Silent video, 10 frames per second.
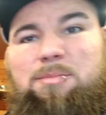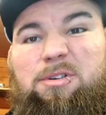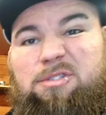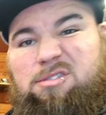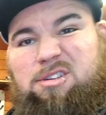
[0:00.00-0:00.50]
get them
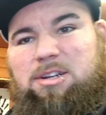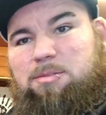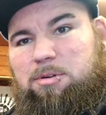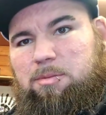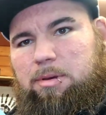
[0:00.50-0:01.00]
off because I need
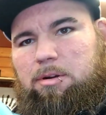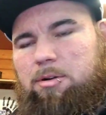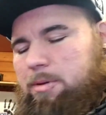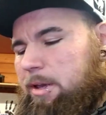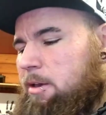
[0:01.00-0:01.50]
to put a bit of
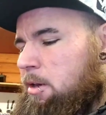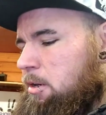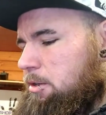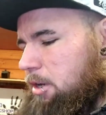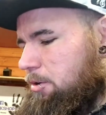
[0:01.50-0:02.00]
glue in it.
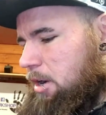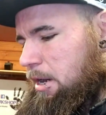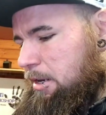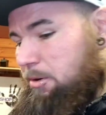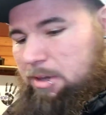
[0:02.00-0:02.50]

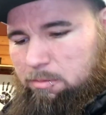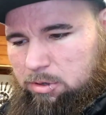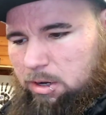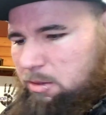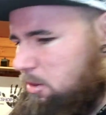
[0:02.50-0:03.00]
So no, that
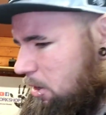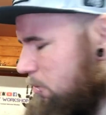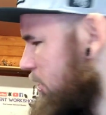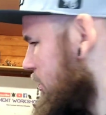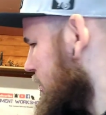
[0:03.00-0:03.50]
was. I
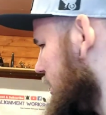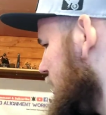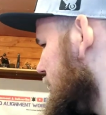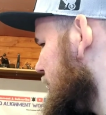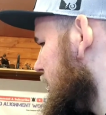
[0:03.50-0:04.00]
think we're going to
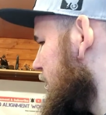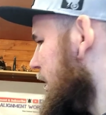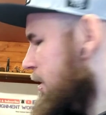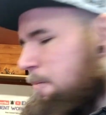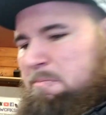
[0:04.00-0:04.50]
keep them like
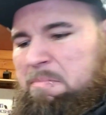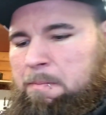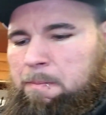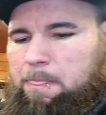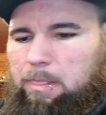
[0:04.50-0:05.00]
that.
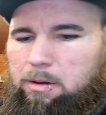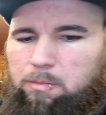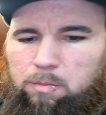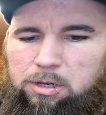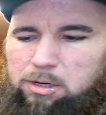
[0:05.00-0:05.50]

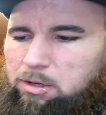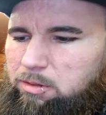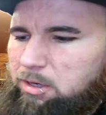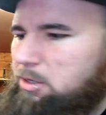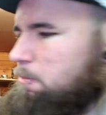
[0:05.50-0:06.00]
When you do
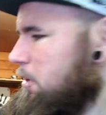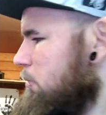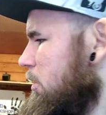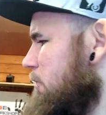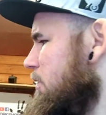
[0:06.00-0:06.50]
these, be
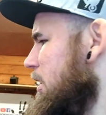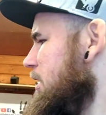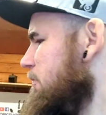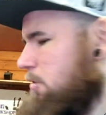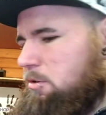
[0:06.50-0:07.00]
aware of your
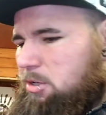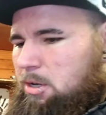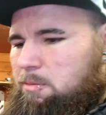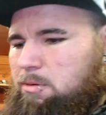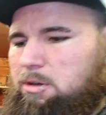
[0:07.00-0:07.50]
levers
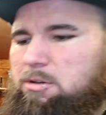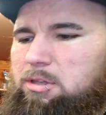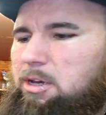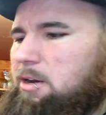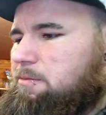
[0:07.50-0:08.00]
because
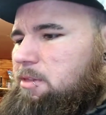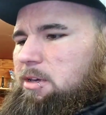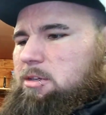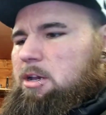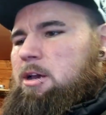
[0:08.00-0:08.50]
they have
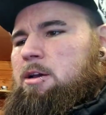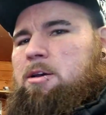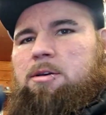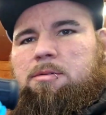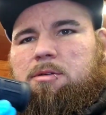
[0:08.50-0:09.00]
these.
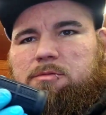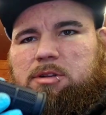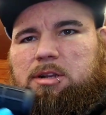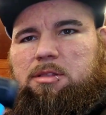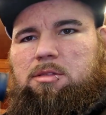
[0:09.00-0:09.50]

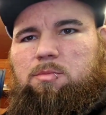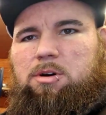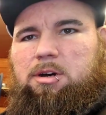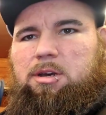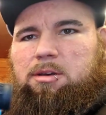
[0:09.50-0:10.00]
Obviously, the
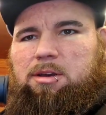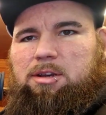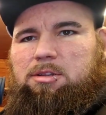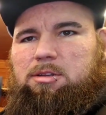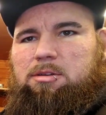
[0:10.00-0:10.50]
wire
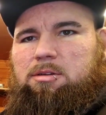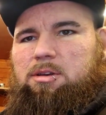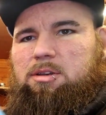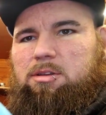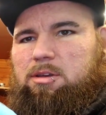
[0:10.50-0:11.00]
has to
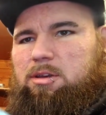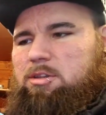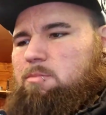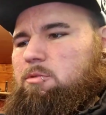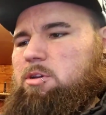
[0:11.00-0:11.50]

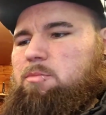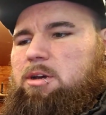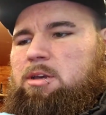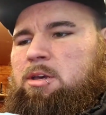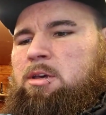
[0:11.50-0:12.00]
assemble
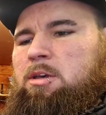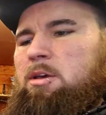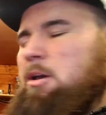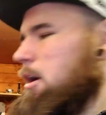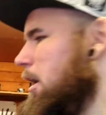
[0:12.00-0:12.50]
somewhere.
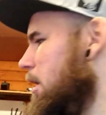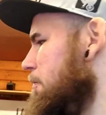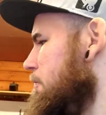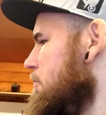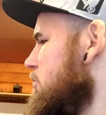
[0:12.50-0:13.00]

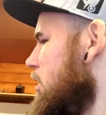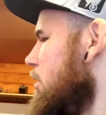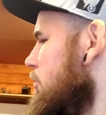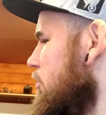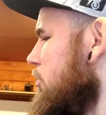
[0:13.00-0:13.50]

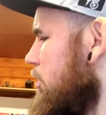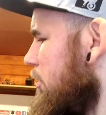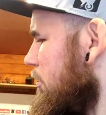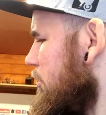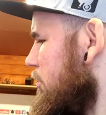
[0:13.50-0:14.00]
So
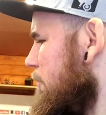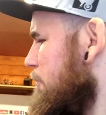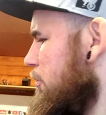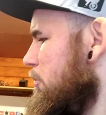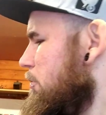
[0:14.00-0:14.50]
your
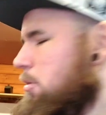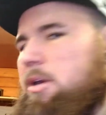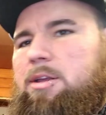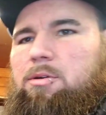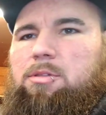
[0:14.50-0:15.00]
pull
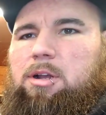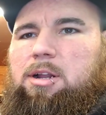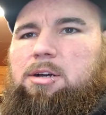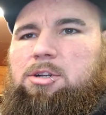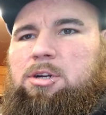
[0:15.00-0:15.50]
in on the
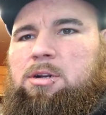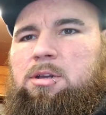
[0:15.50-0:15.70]
clutch